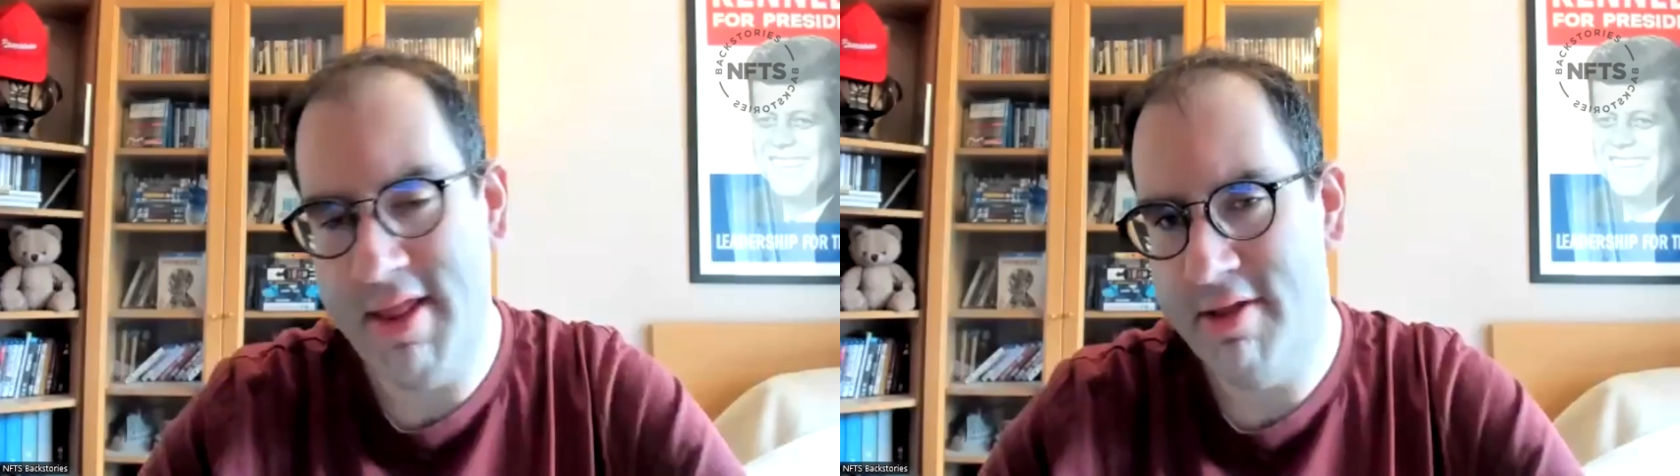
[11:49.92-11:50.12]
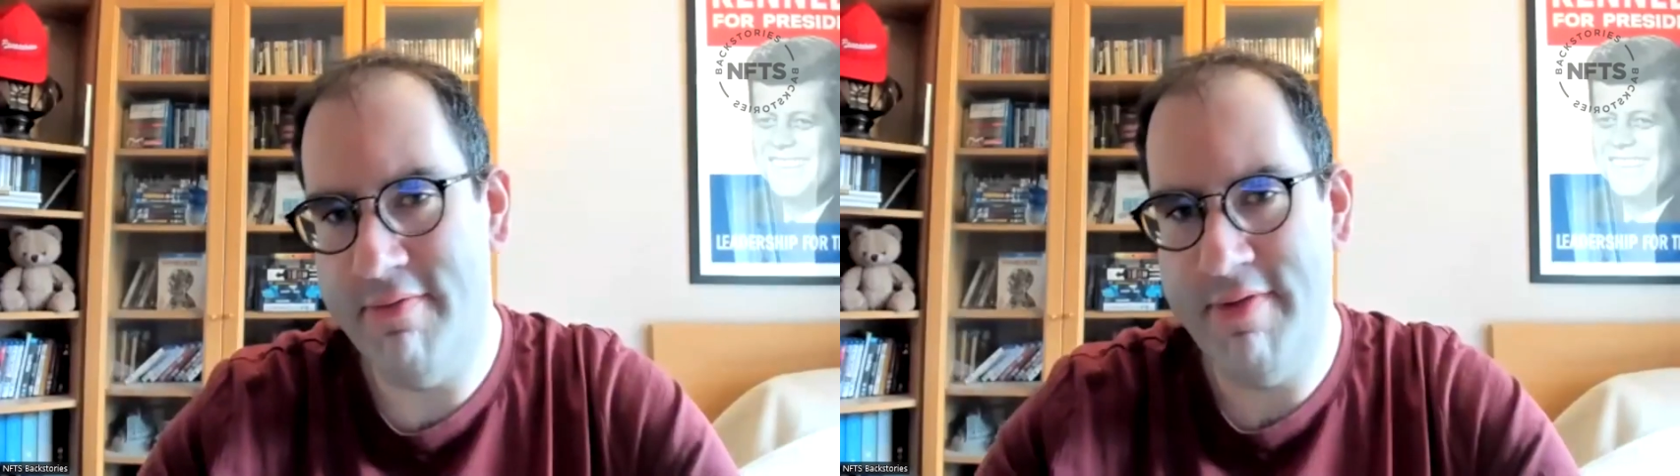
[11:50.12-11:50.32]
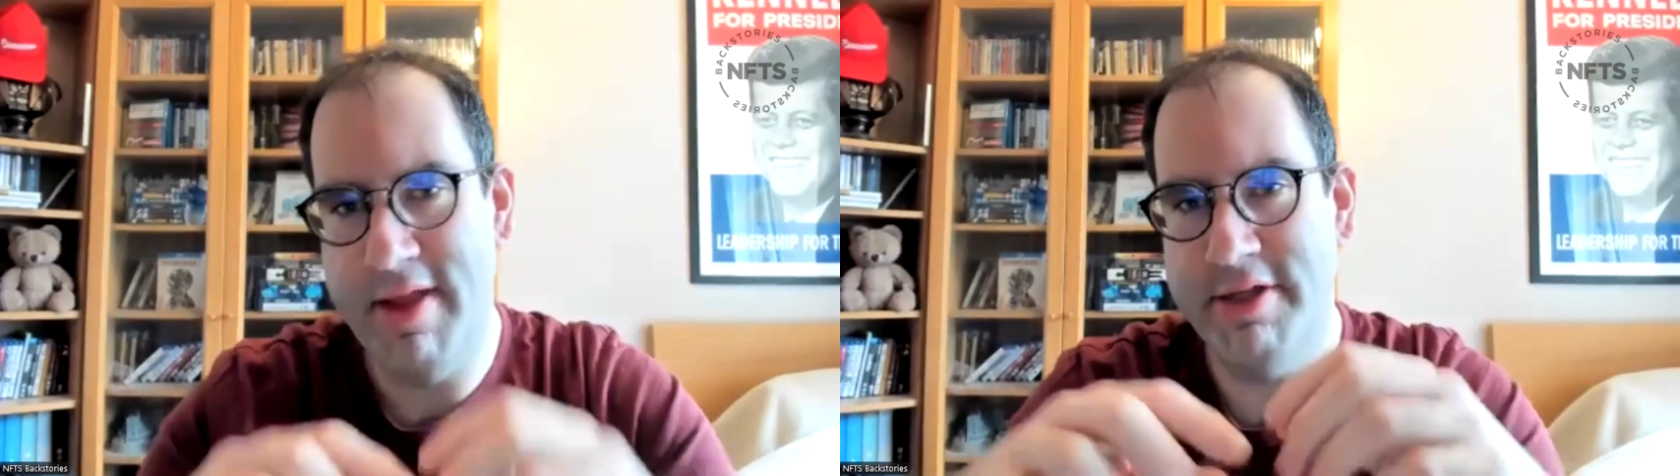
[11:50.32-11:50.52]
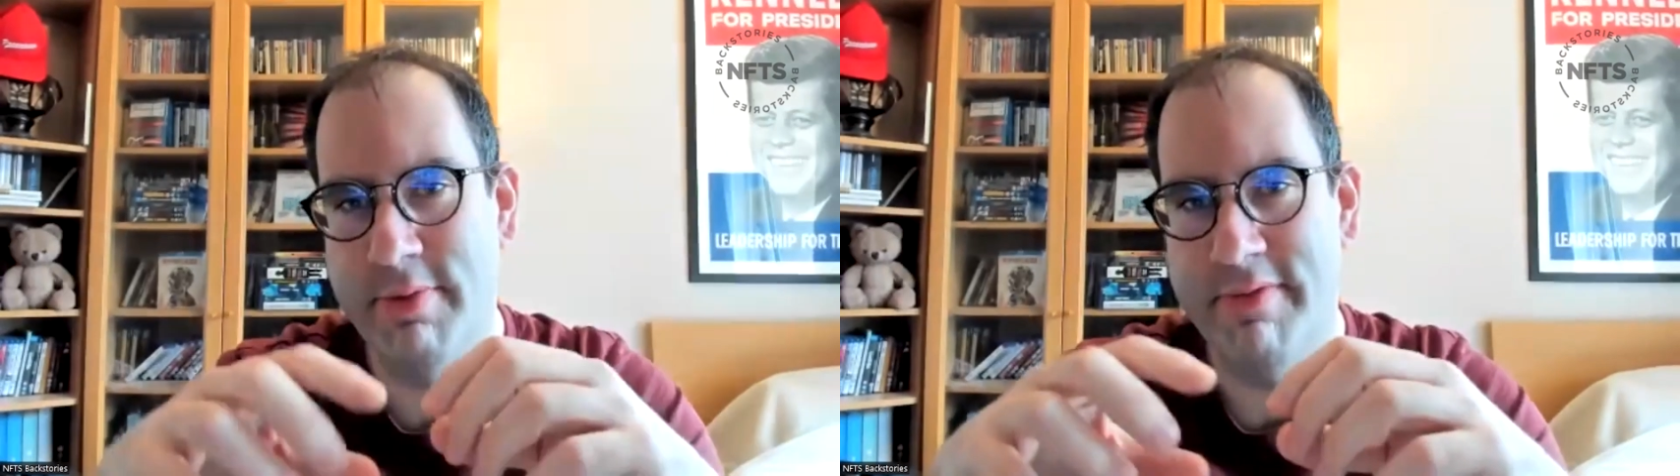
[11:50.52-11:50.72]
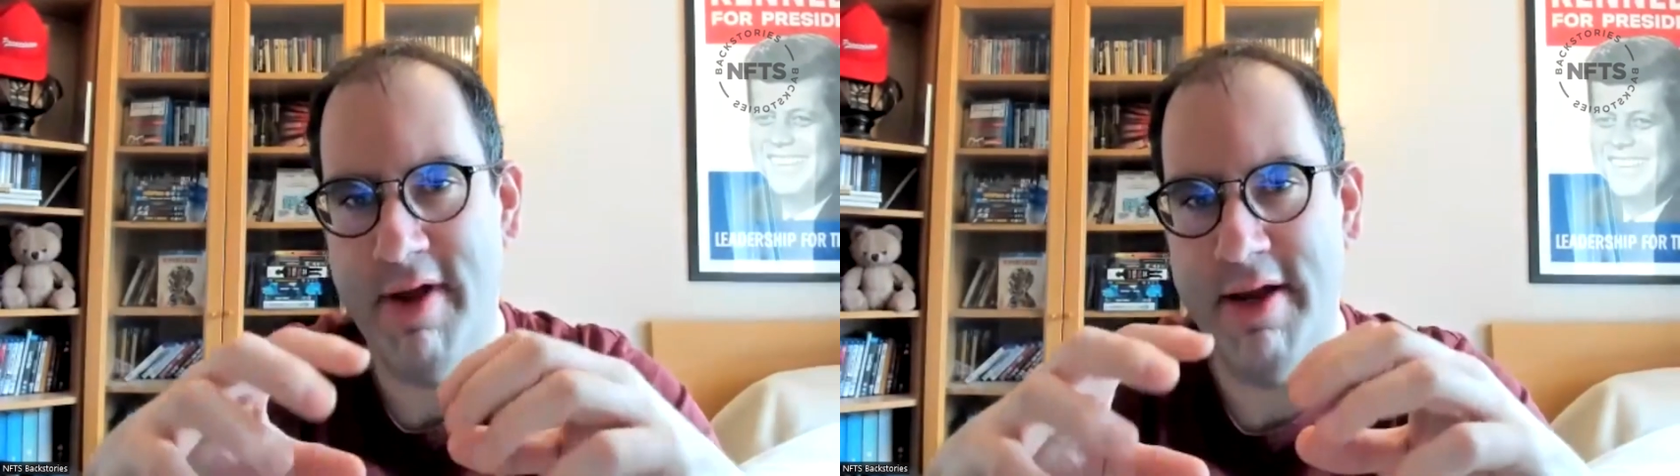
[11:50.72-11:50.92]
in this
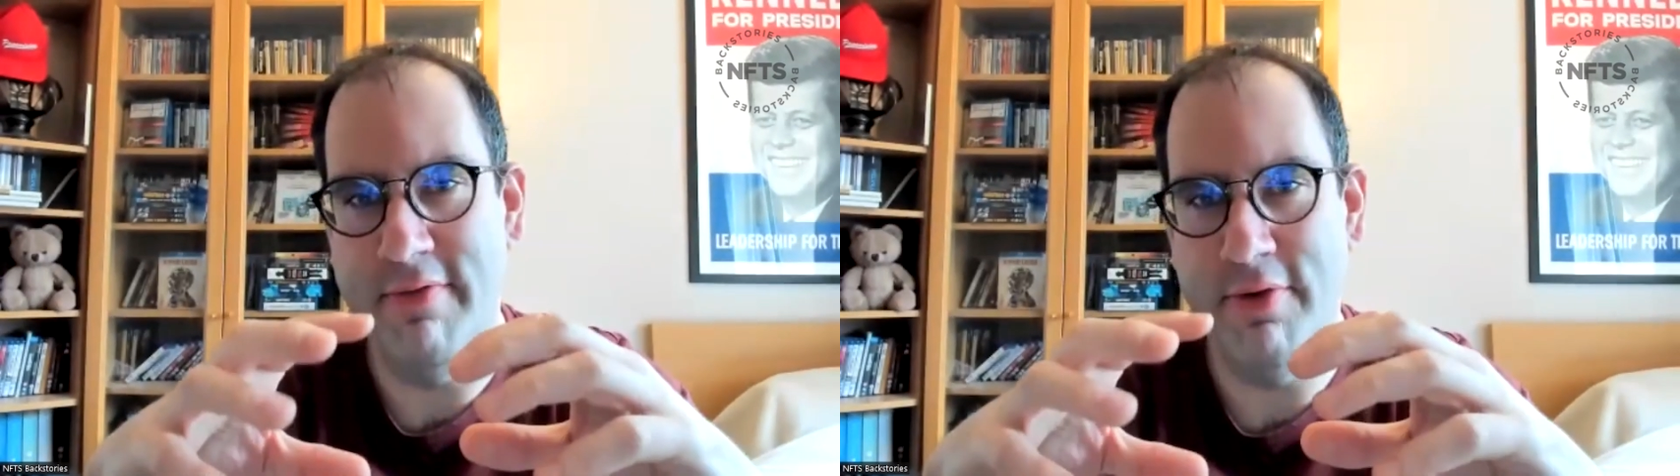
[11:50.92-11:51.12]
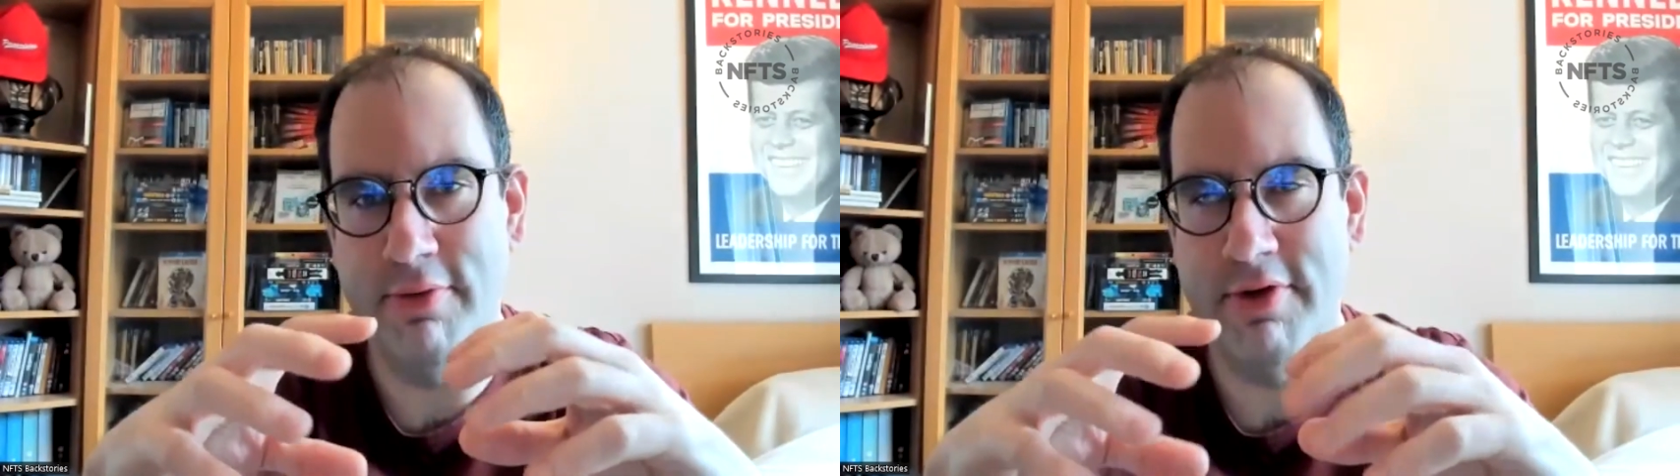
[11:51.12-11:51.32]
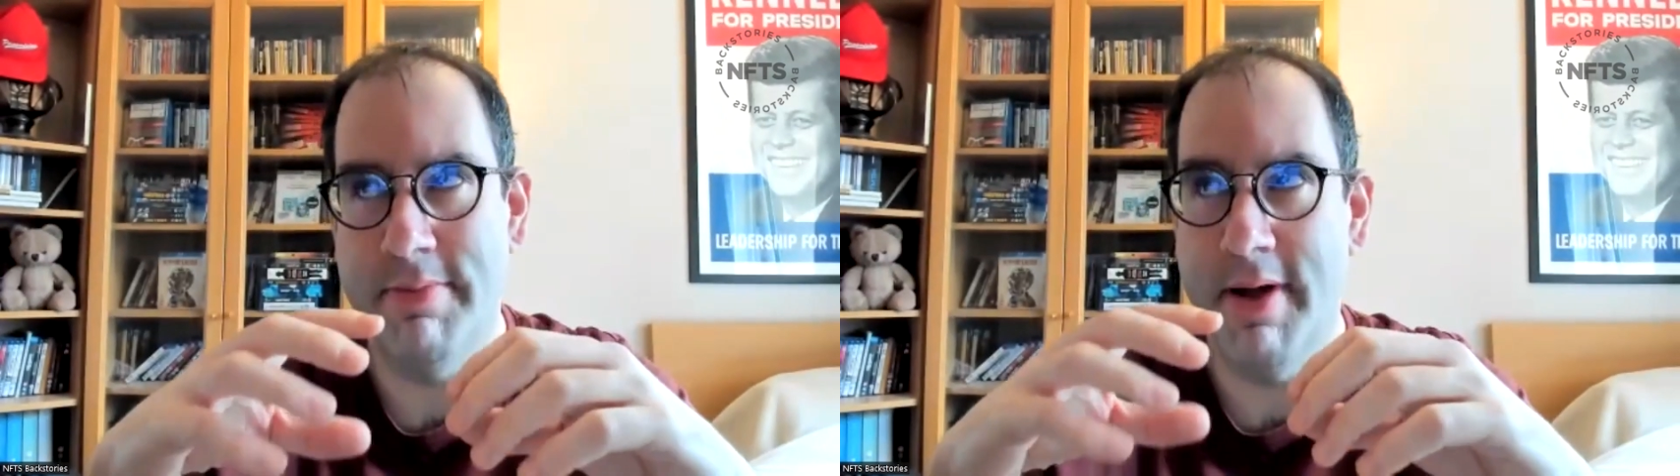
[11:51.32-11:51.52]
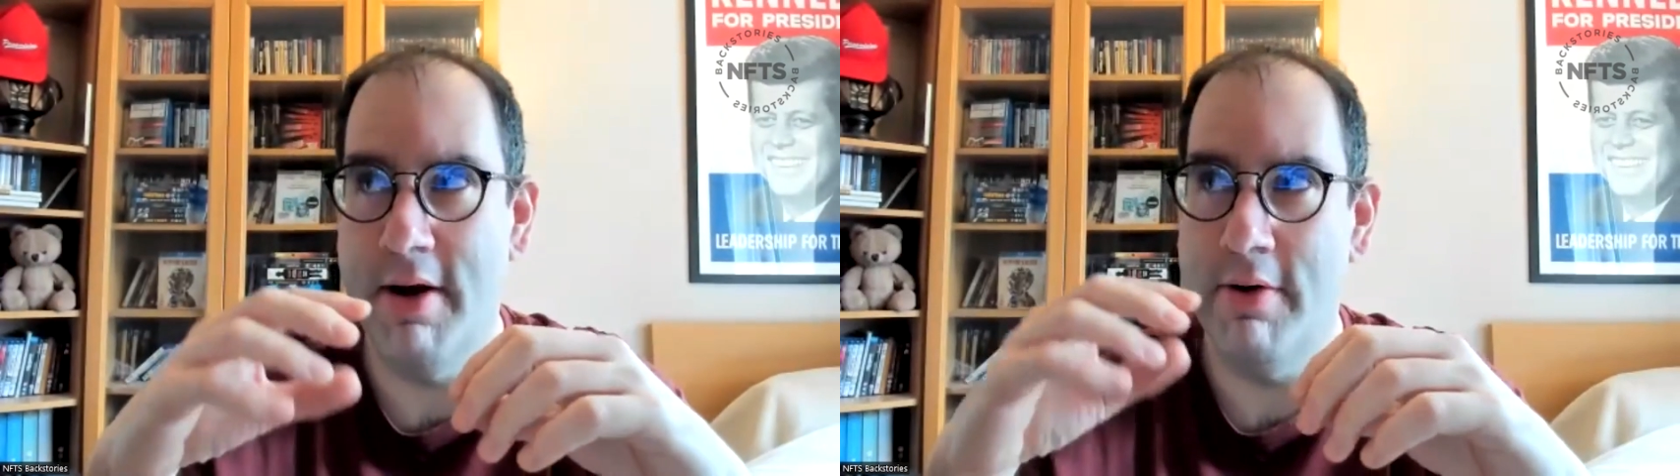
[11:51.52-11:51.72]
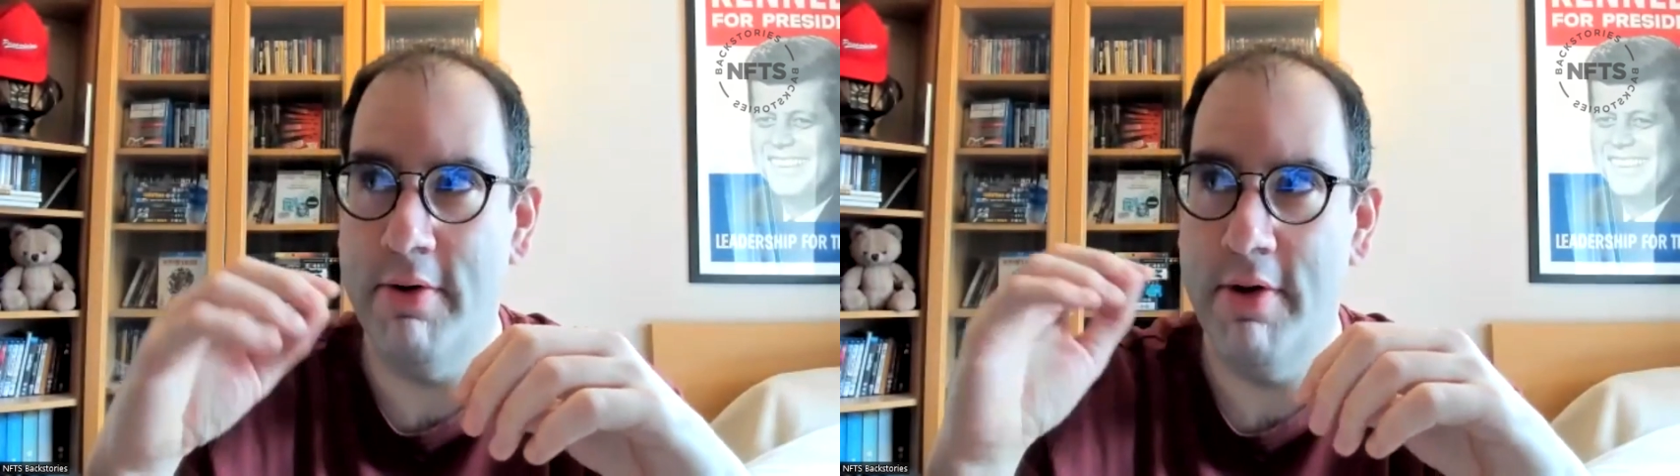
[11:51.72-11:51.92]
conversation, we've kind of talked
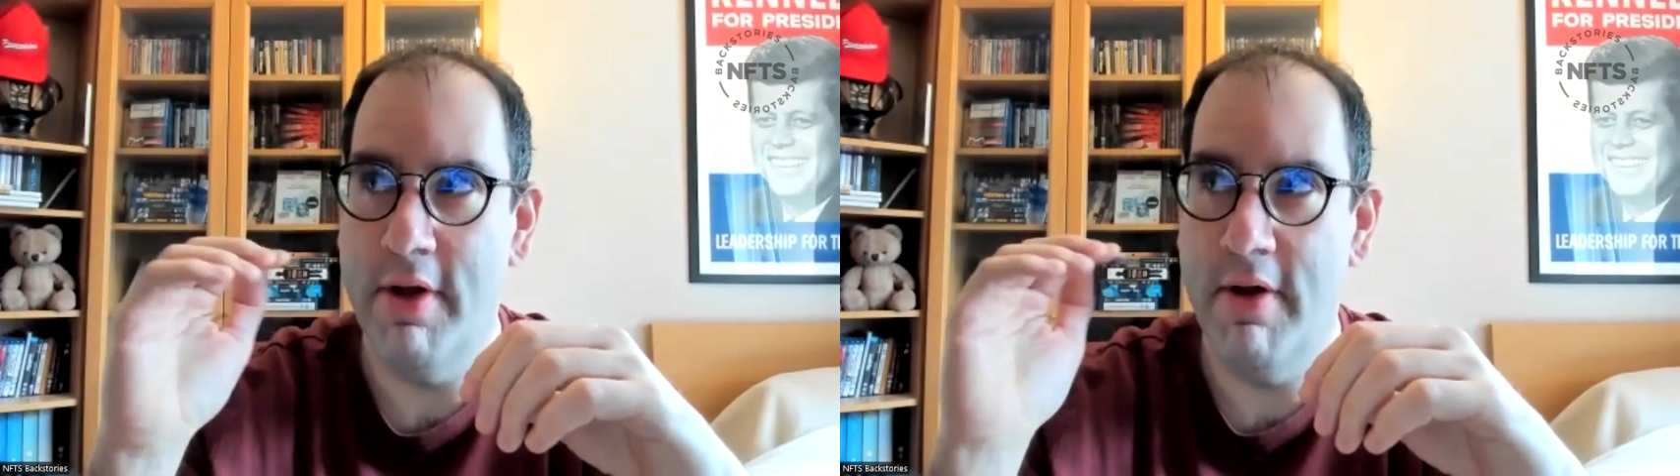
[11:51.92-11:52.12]
about